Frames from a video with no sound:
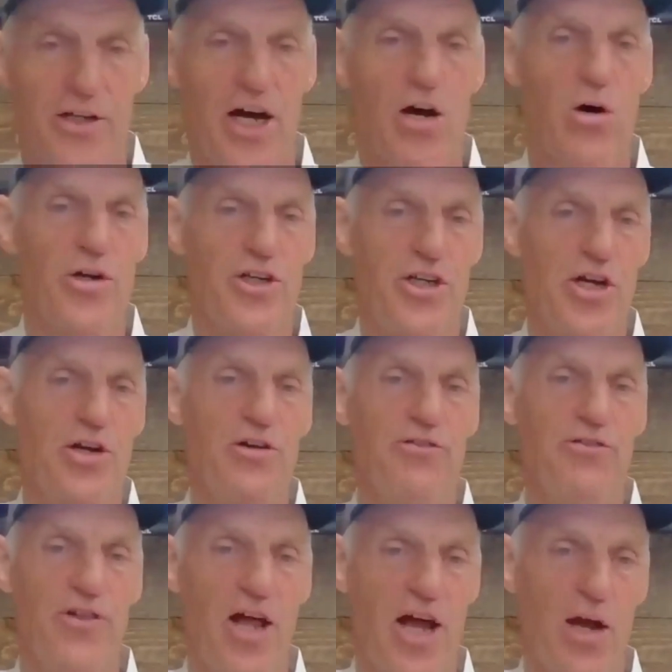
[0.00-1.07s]
Now, a deer
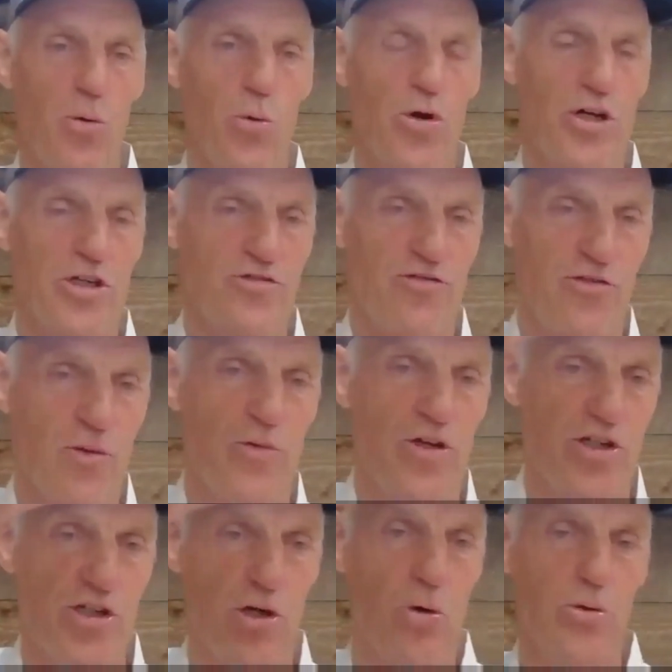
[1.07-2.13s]
fly works from
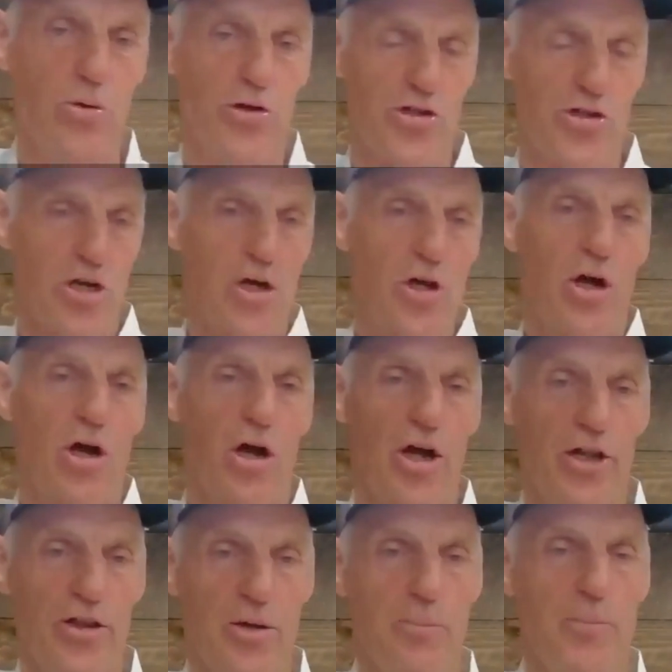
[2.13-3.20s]
the shoulders
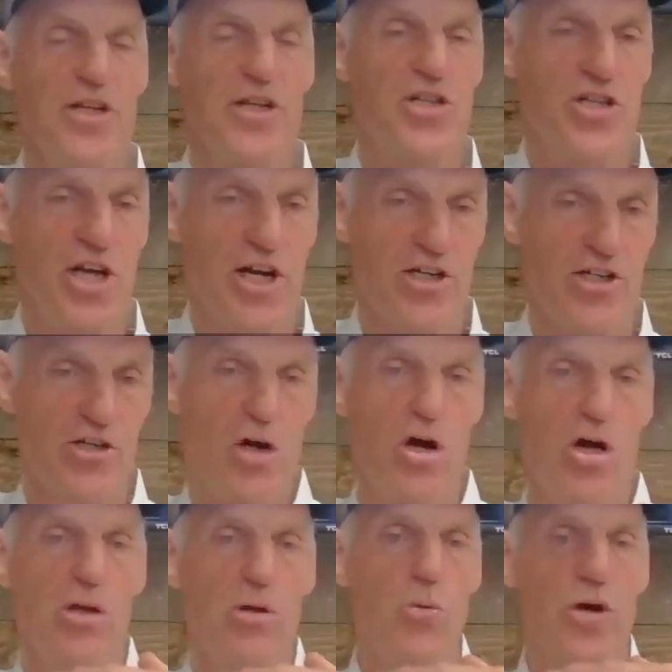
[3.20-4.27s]
and the midsection
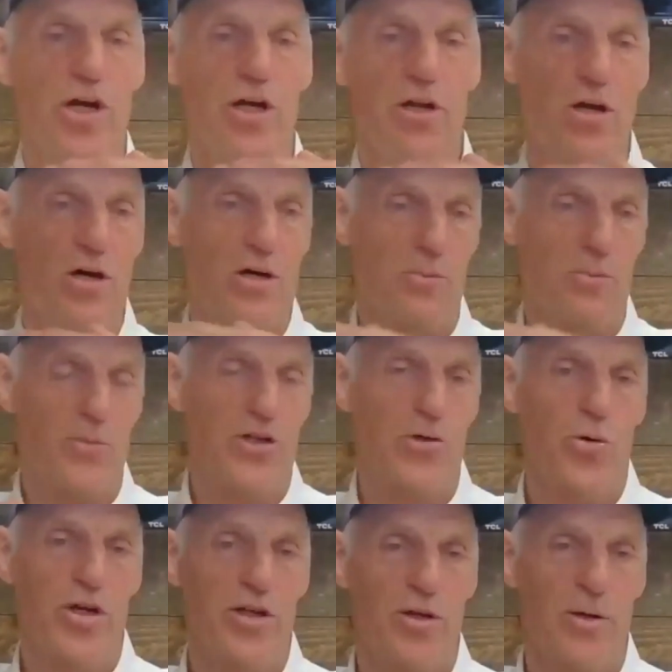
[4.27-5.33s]
all the way along
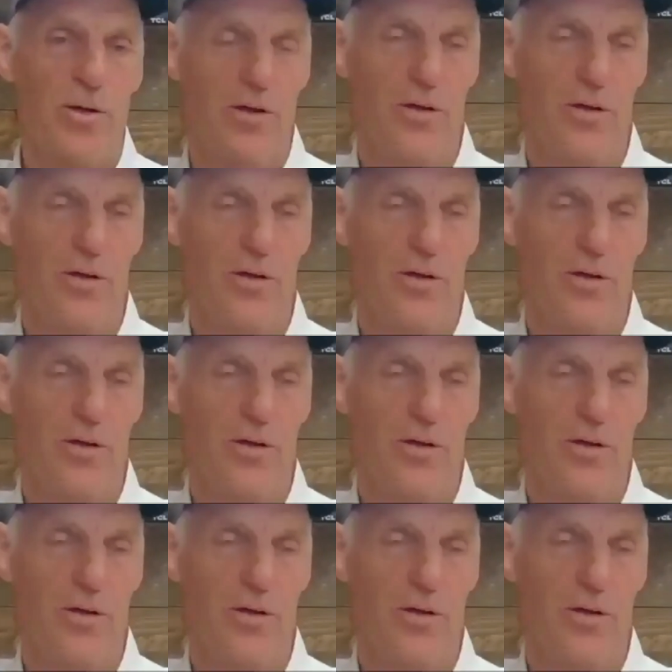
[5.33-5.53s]
between